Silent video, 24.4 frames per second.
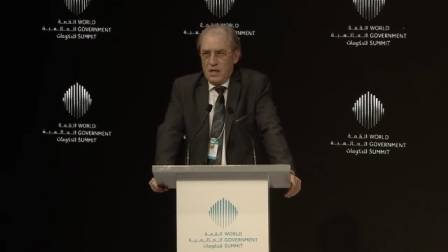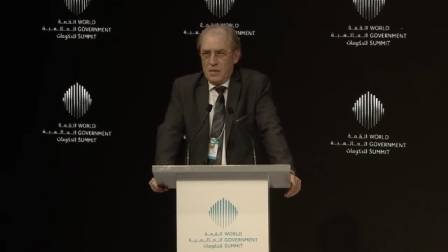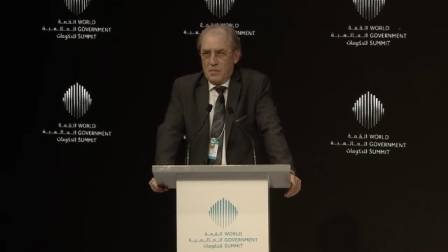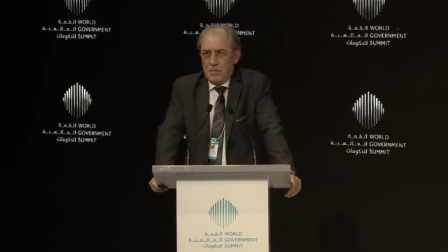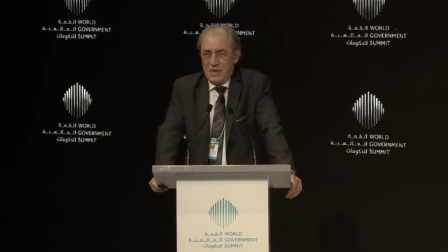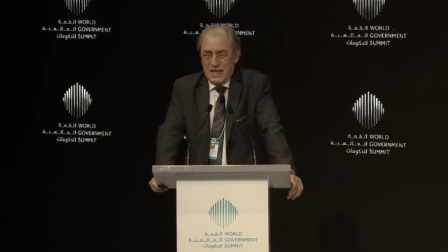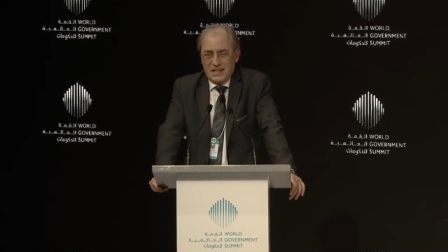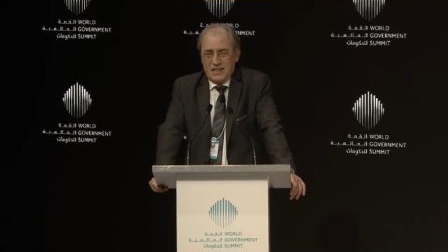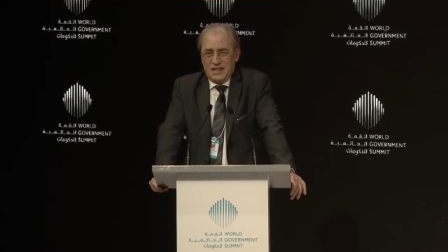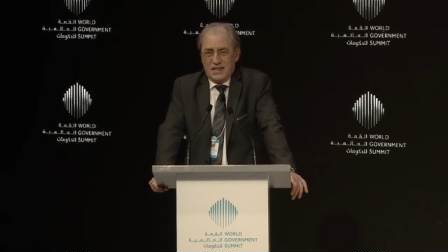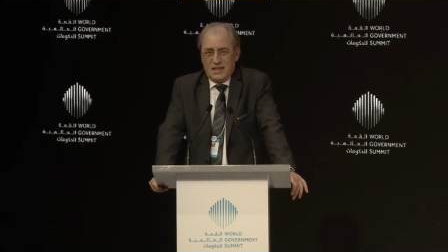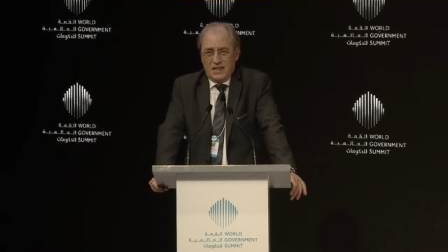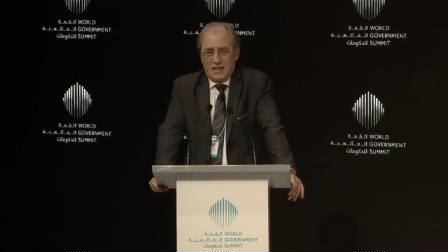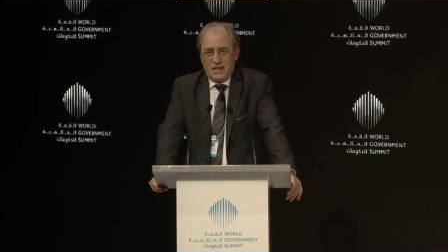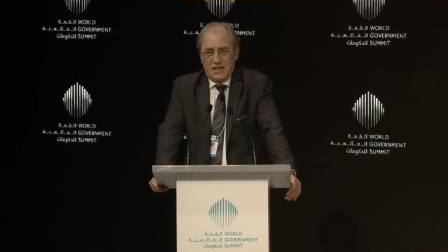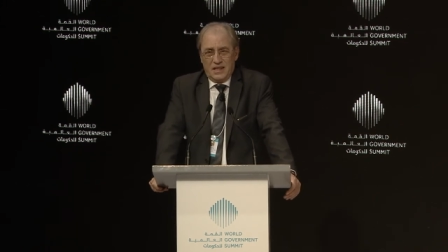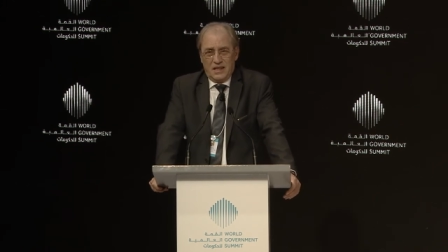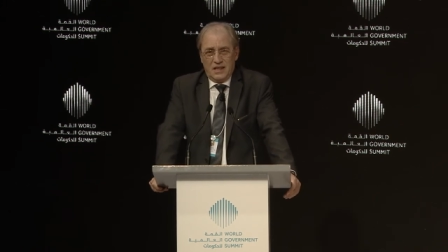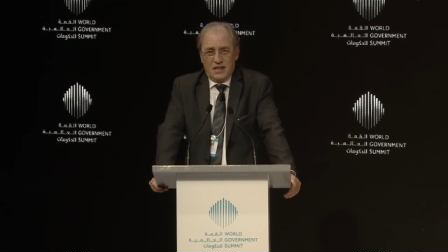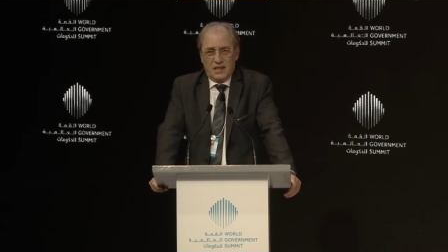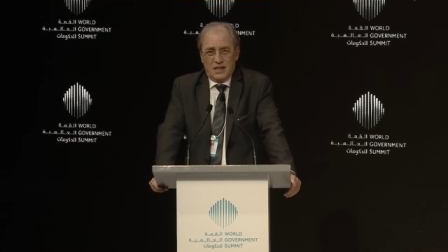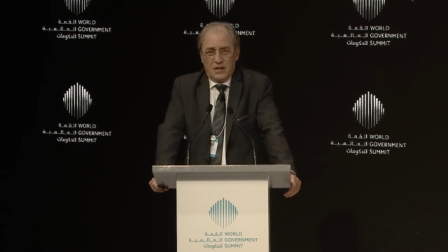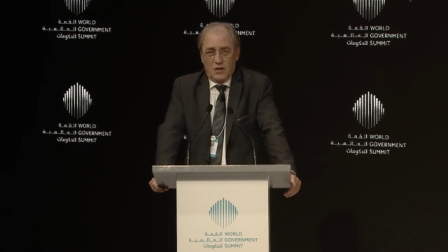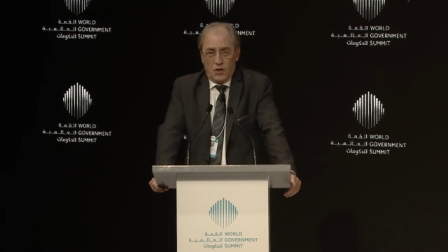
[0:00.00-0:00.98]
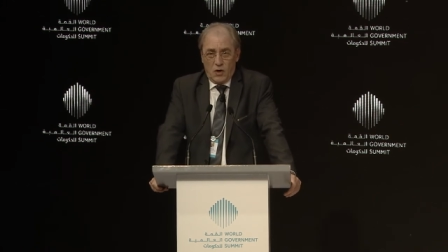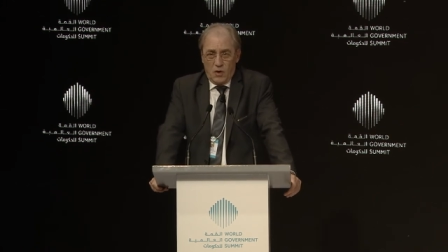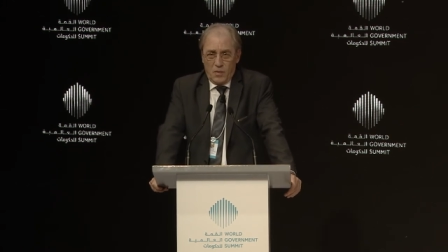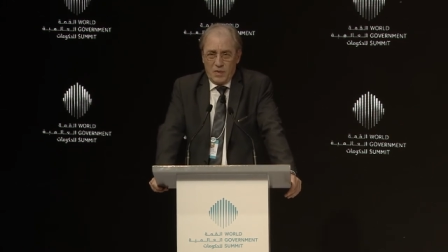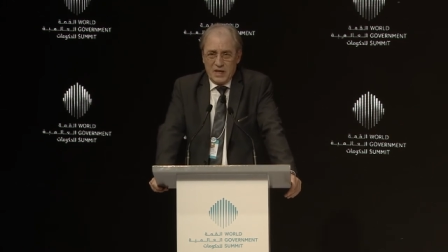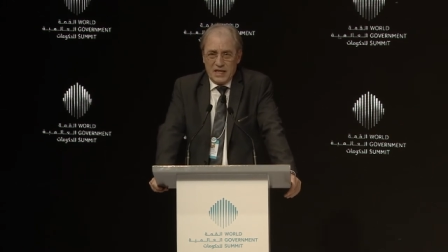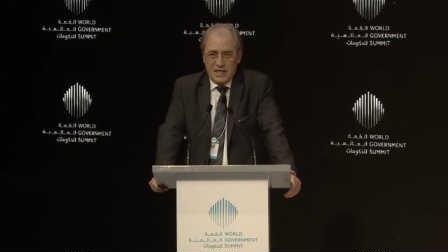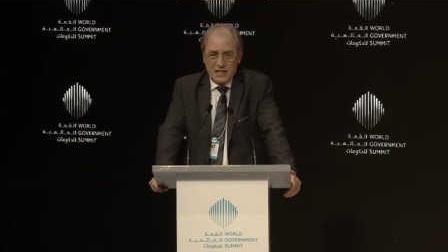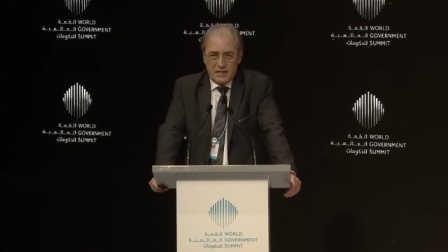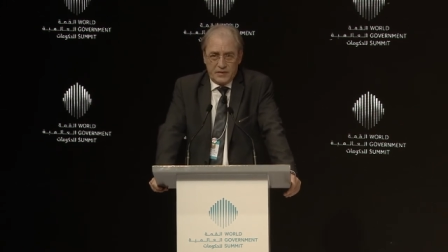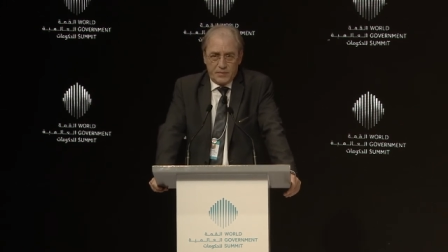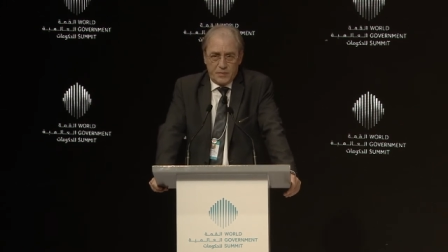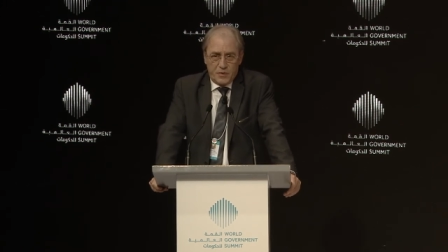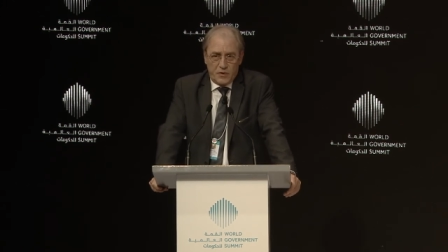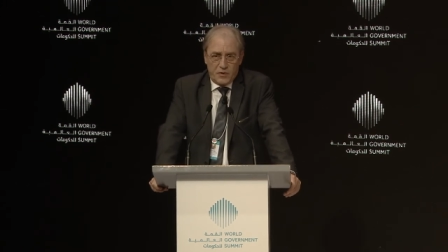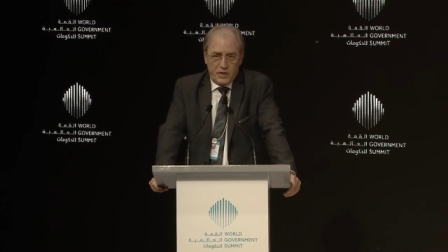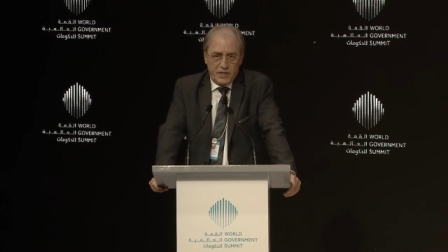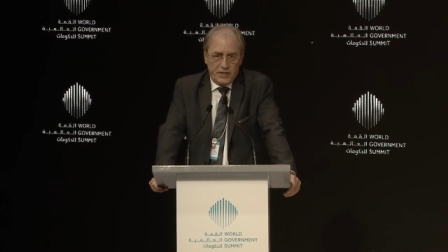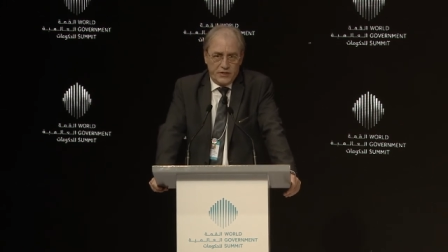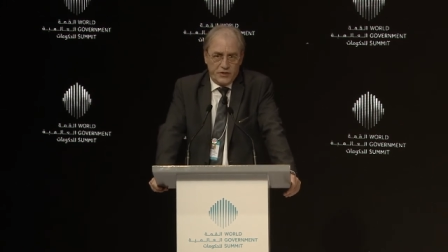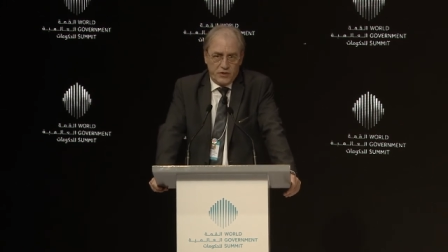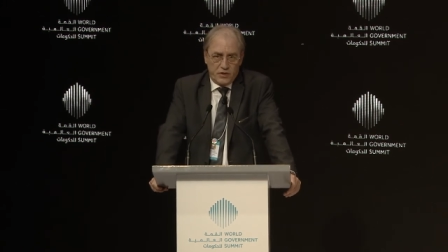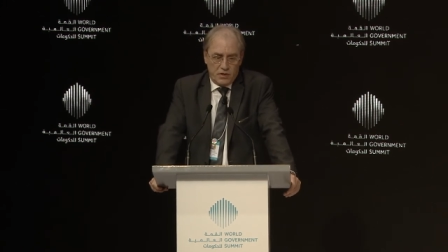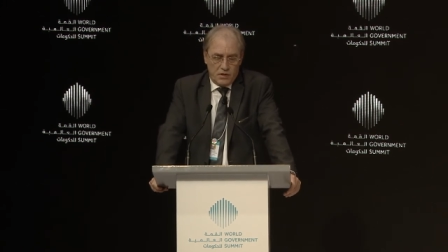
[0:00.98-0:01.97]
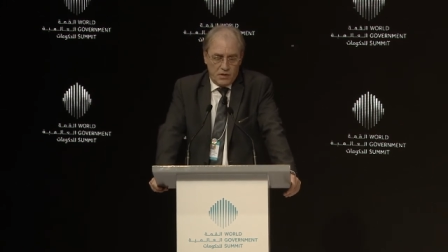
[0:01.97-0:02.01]
But the global
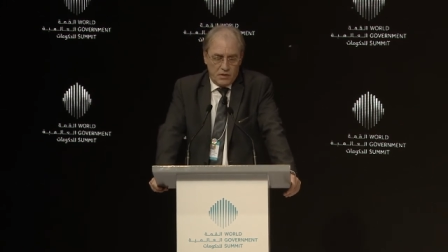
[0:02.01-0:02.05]
exploration